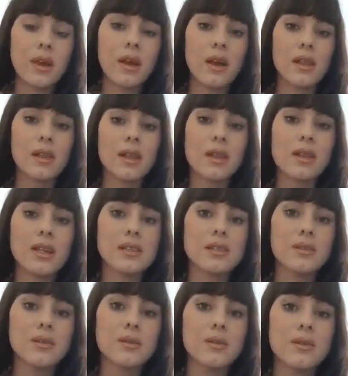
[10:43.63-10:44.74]
I think that's
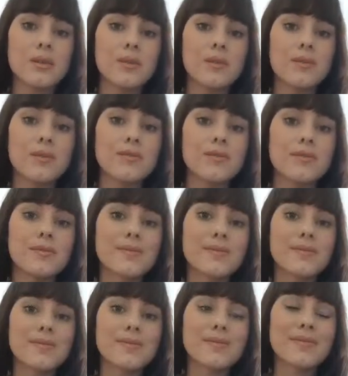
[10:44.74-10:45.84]
all.
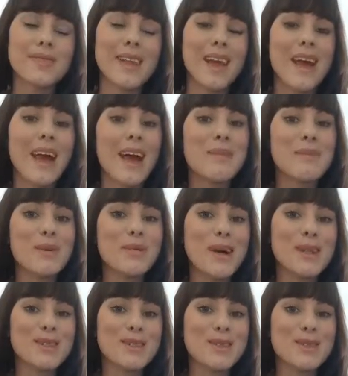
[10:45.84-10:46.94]
And my
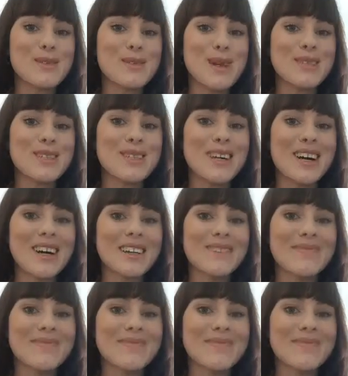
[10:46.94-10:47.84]
battery's about to die.